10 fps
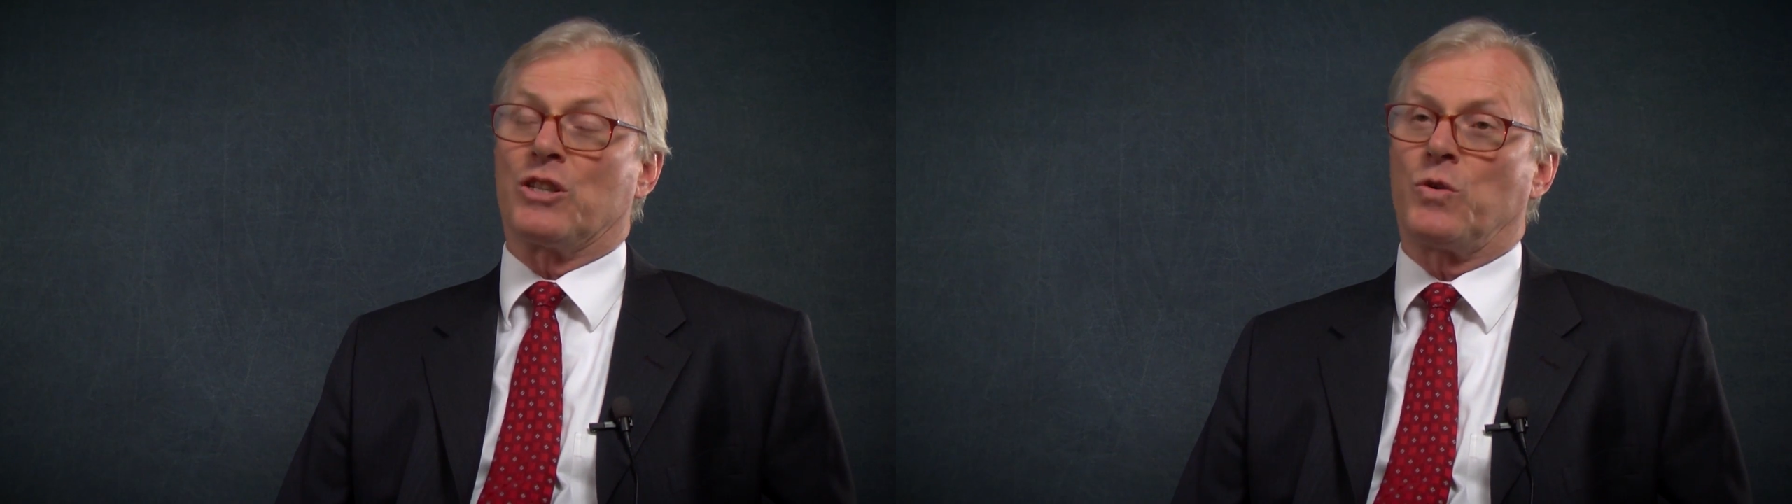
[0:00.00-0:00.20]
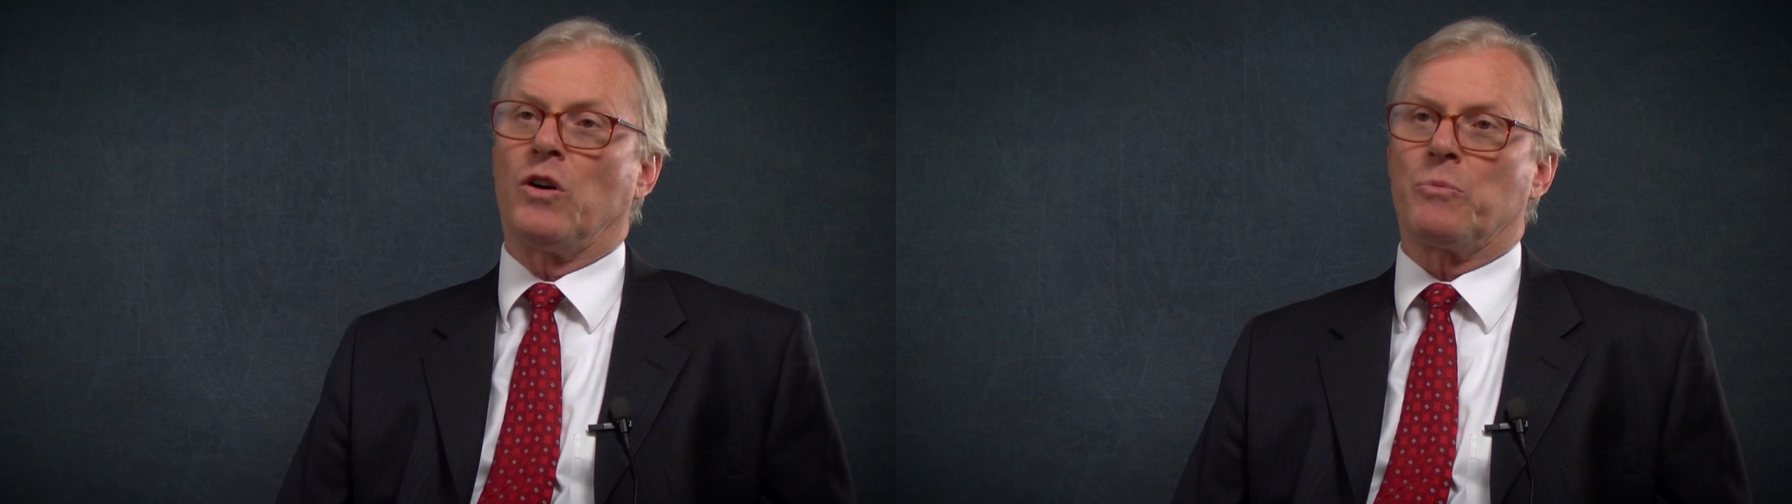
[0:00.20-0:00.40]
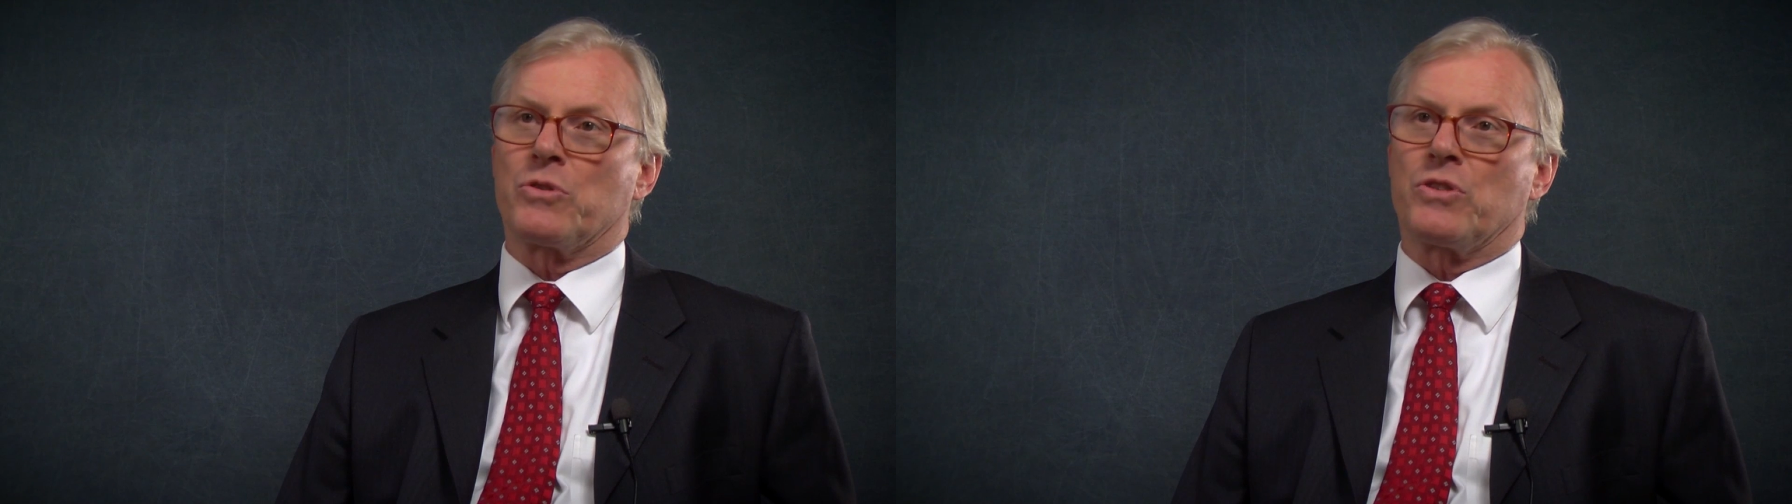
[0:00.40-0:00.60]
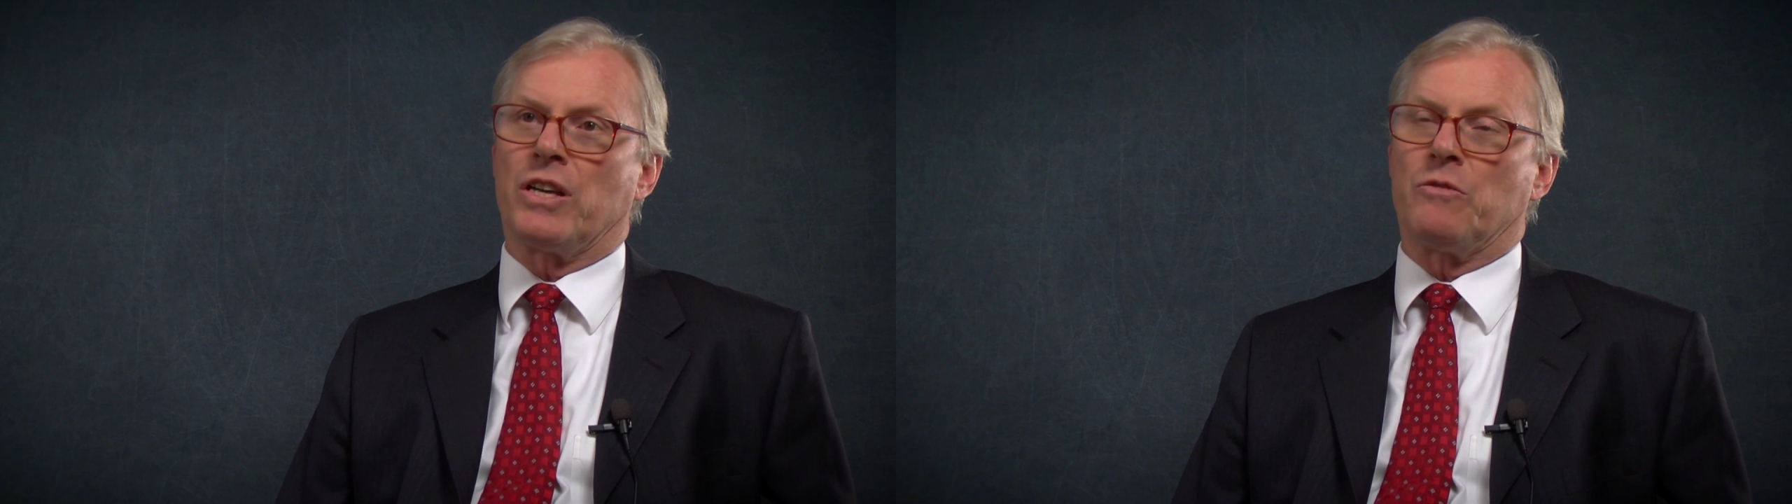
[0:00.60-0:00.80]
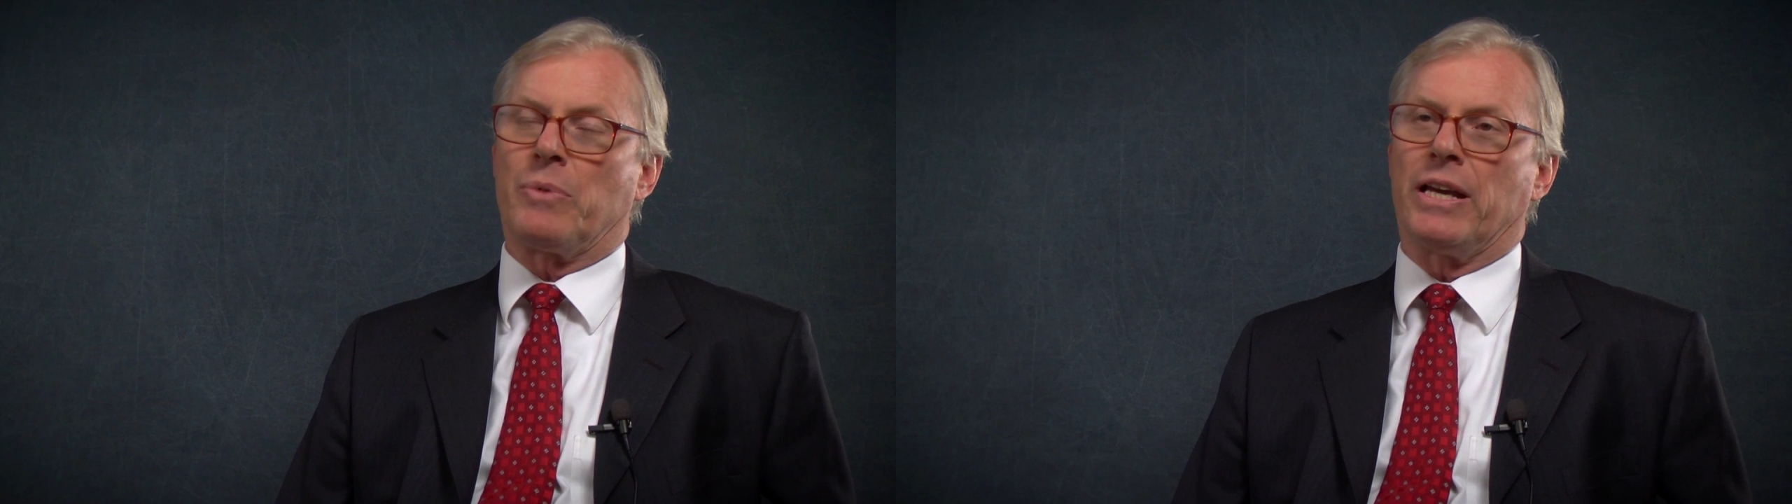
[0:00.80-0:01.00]
a
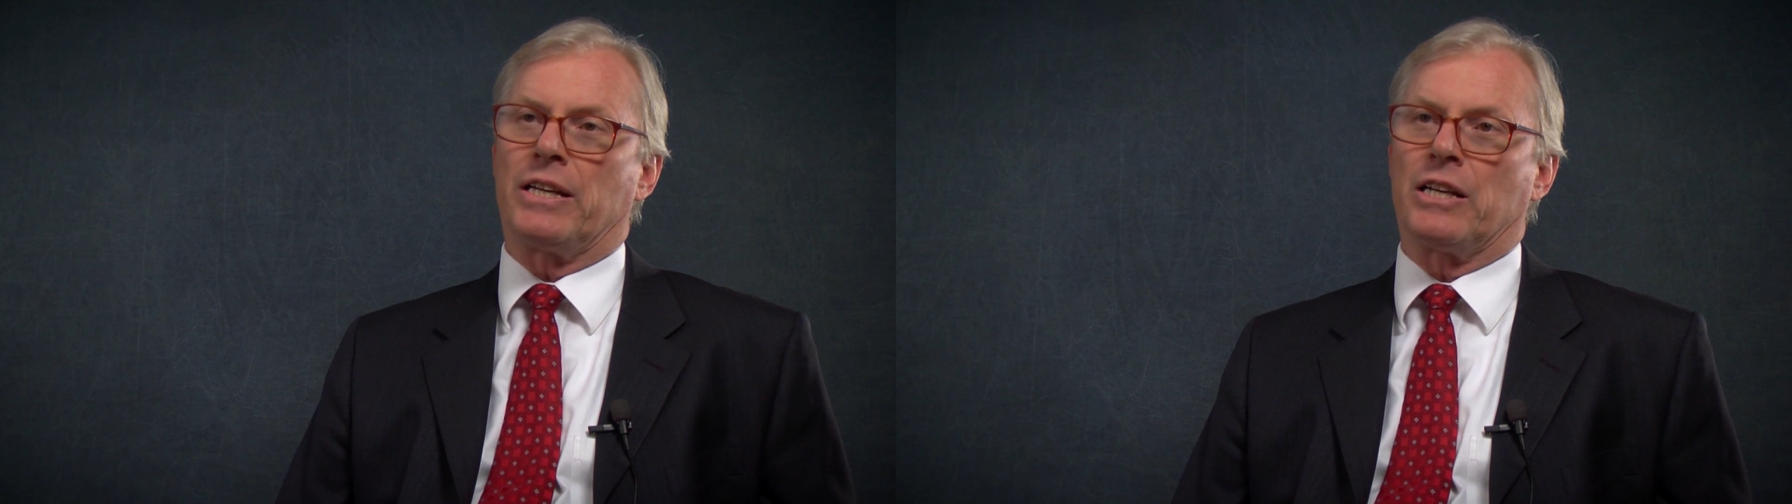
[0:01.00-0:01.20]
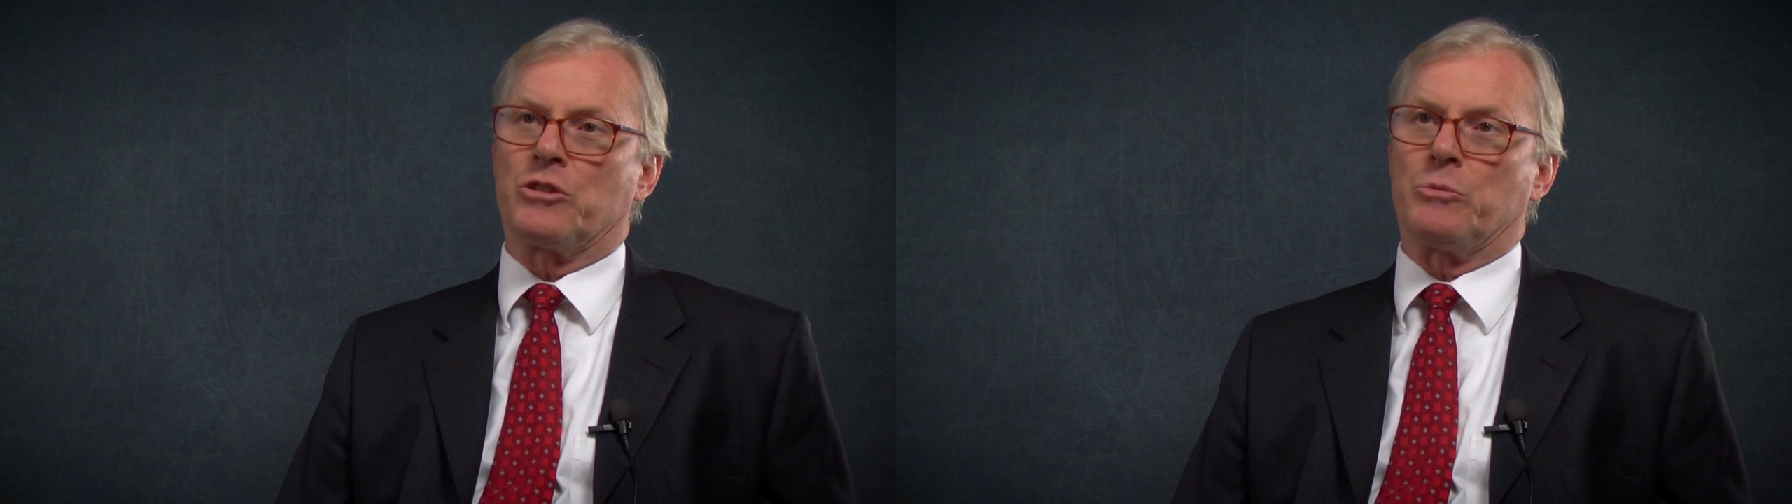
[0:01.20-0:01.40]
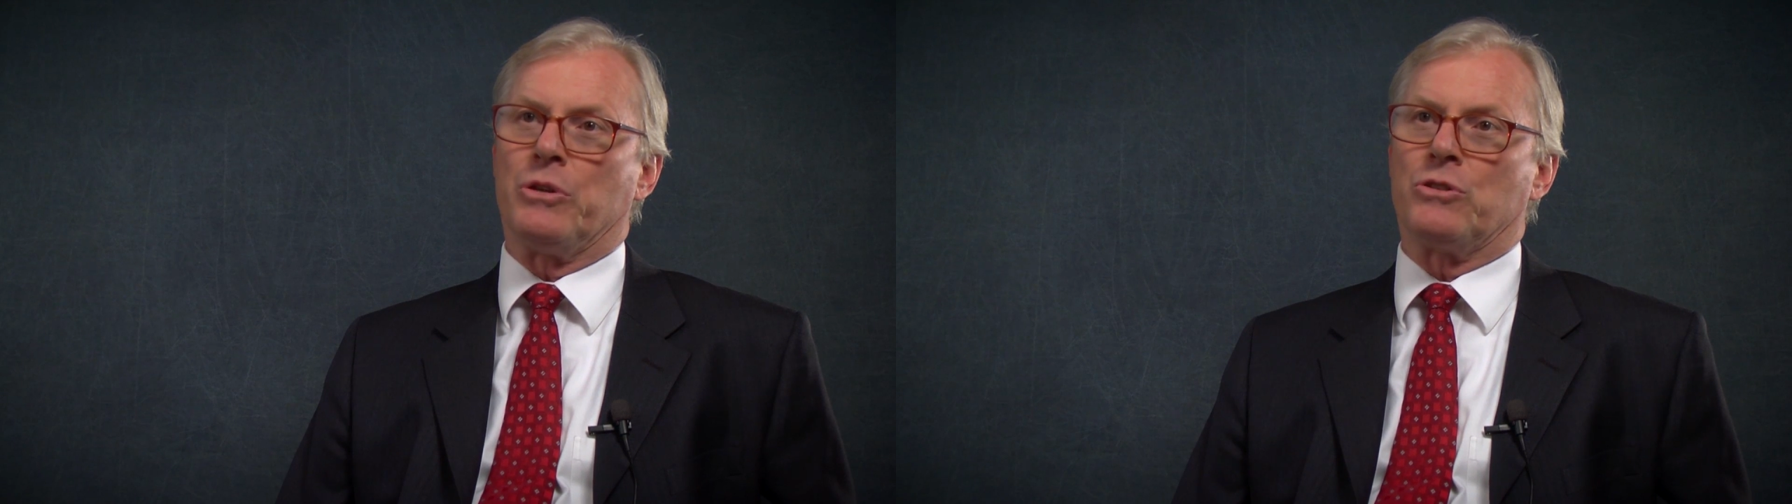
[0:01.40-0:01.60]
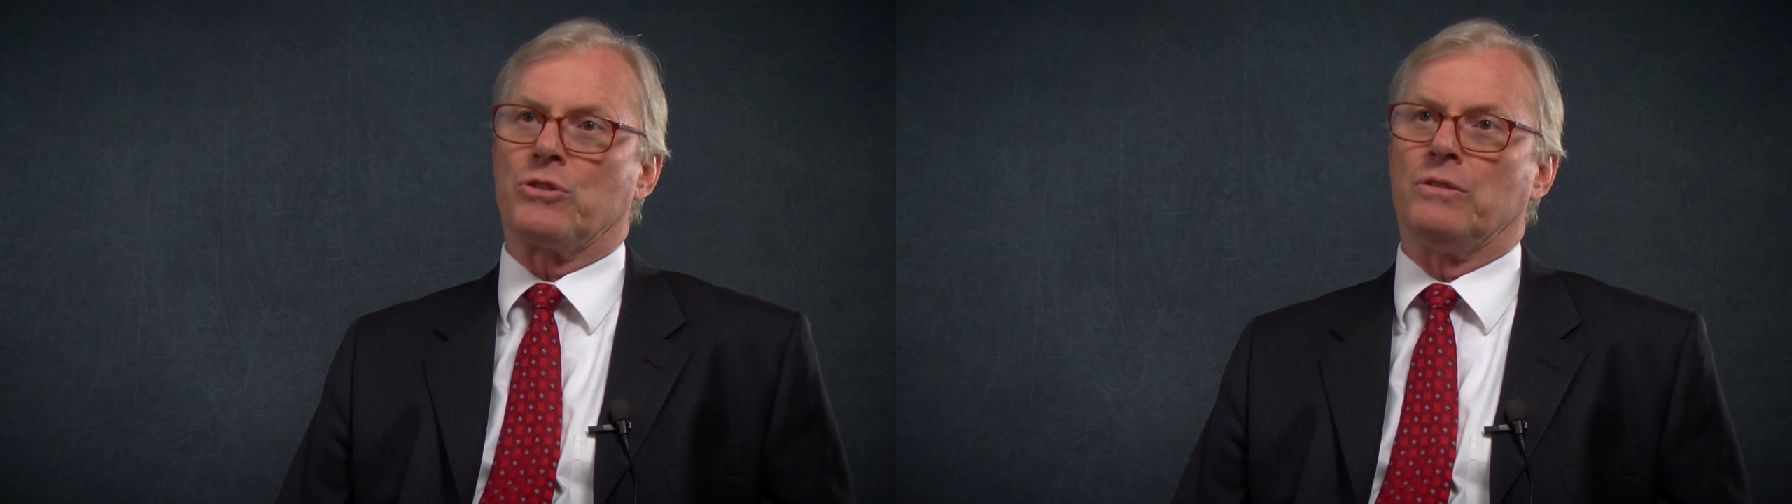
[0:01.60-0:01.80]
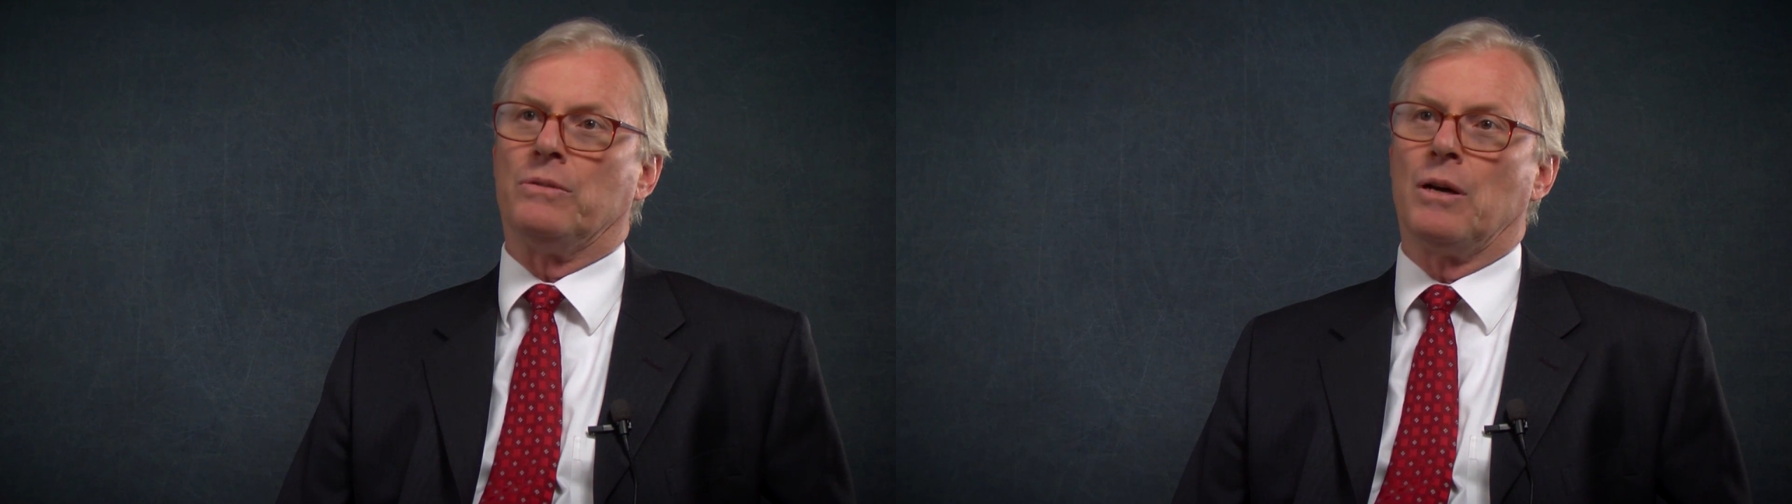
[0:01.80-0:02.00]
12% of pay
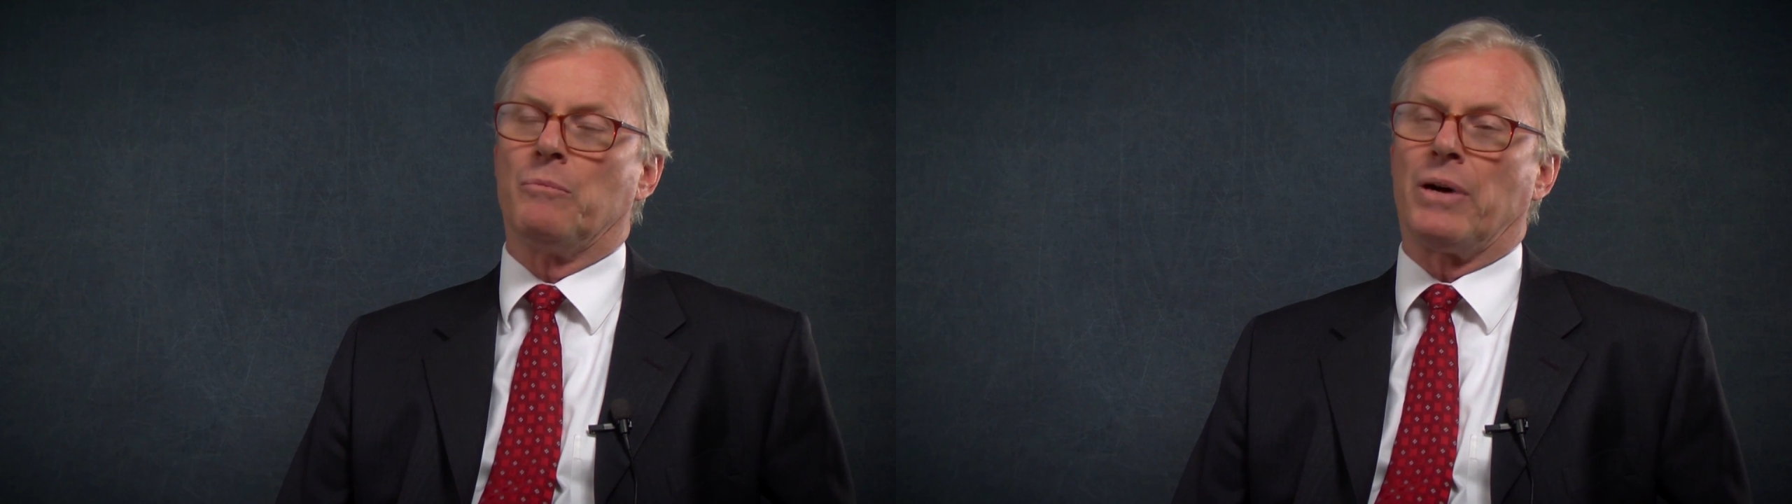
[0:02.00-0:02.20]
contribution